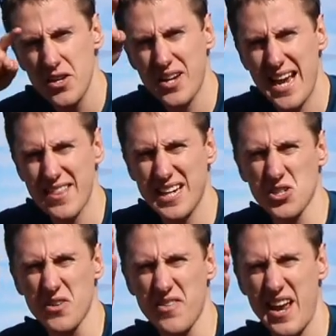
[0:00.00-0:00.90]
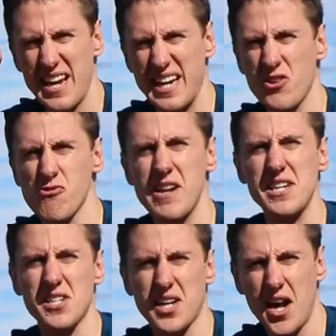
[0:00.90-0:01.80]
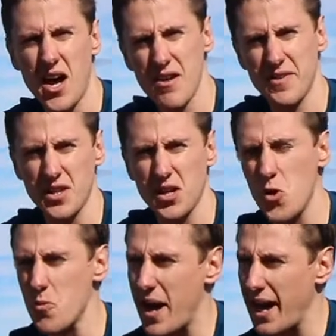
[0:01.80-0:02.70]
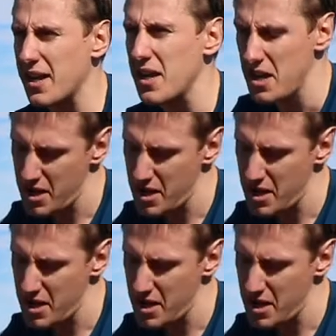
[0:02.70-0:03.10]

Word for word: You get that sort of increased curve in the low back.